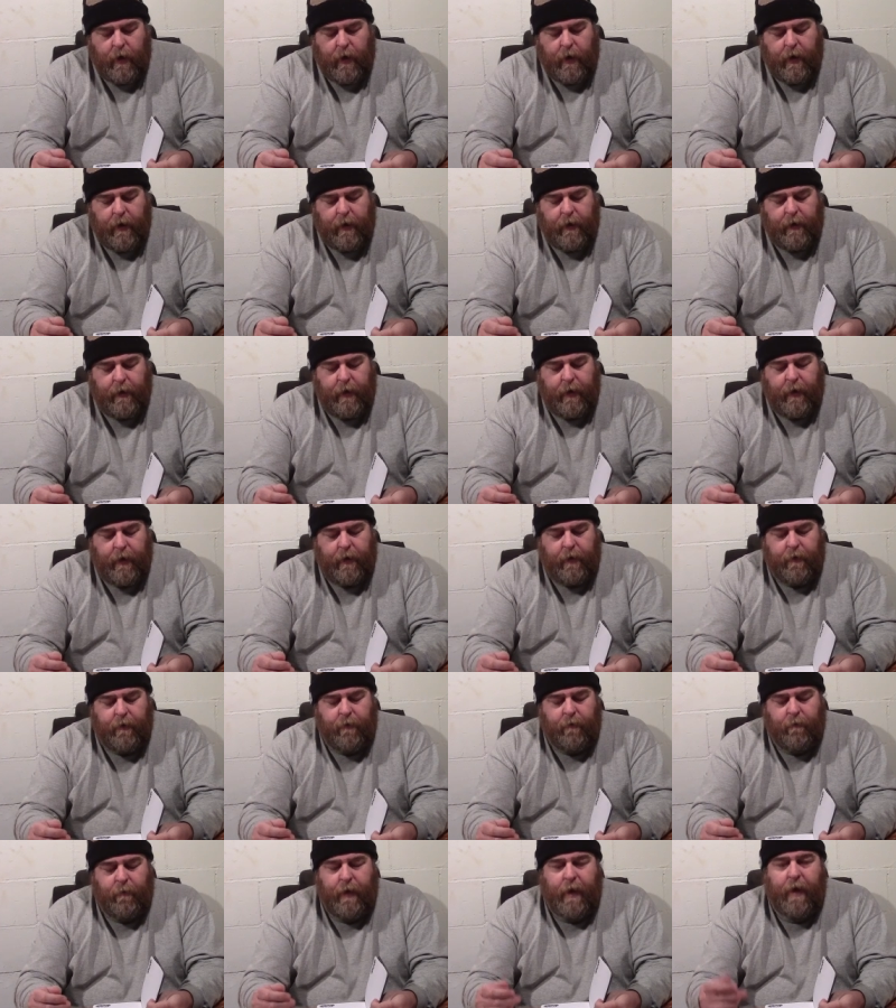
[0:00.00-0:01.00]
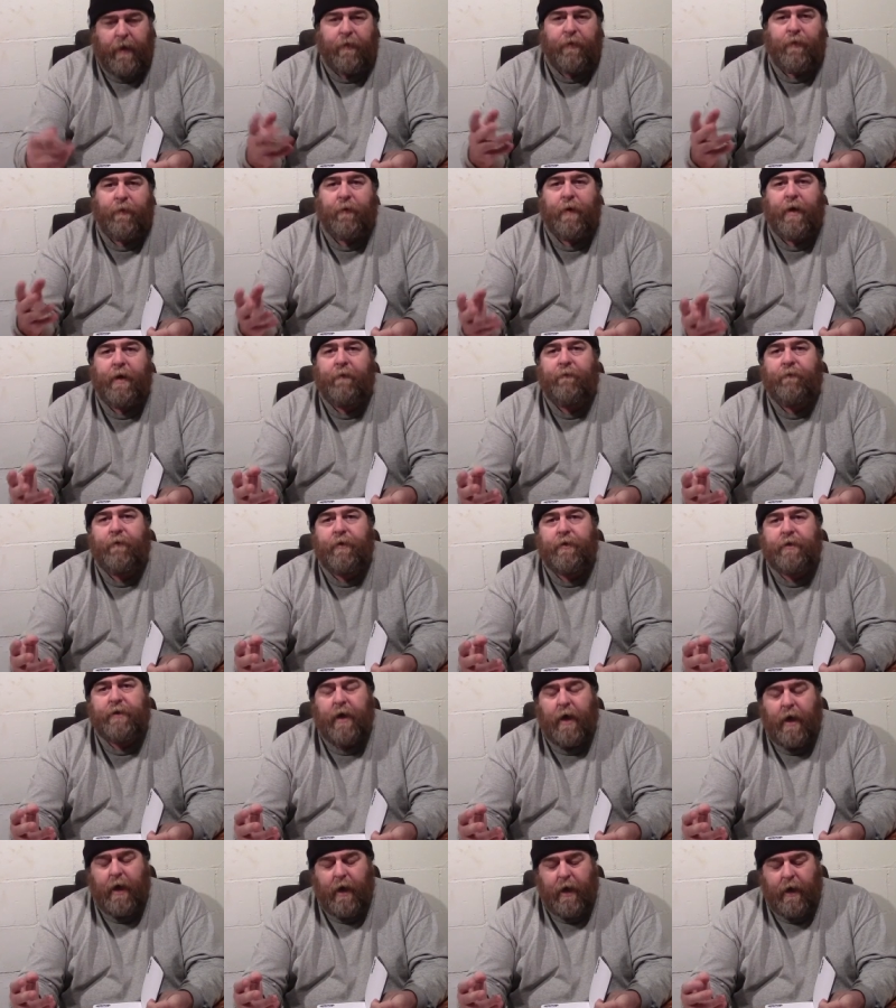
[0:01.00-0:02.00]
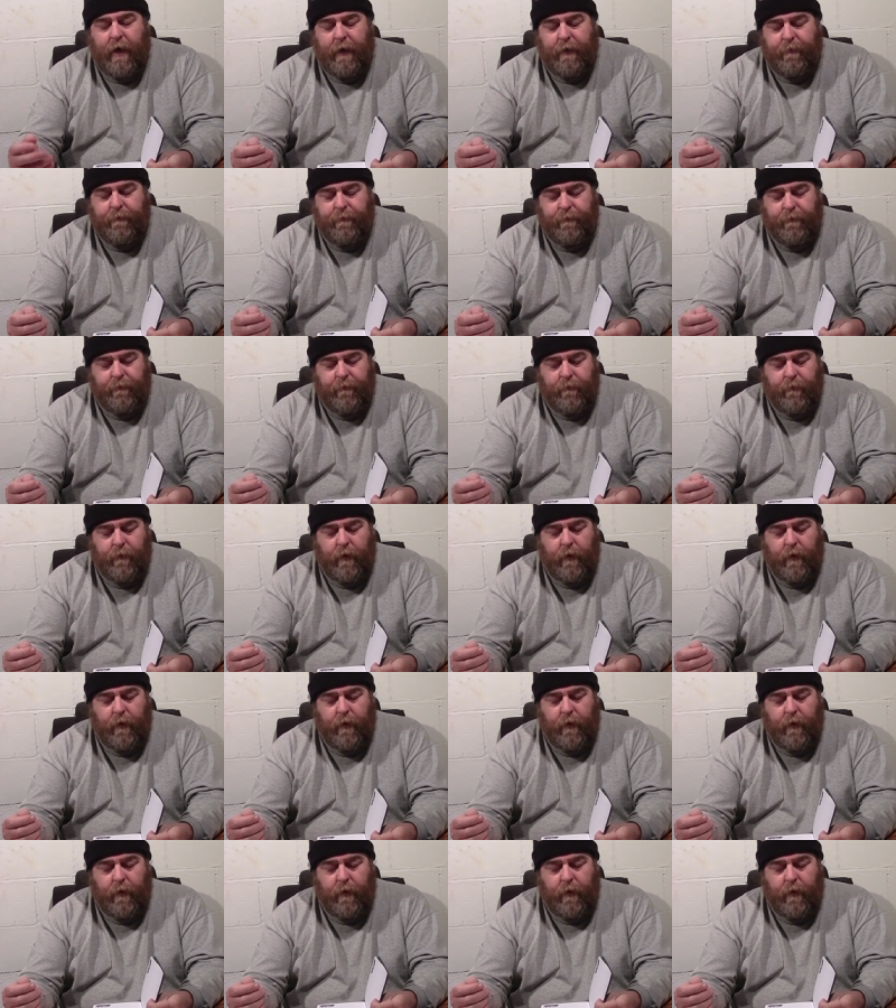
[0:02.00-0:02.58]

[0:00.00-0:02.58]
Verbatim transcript: And then we got three for time.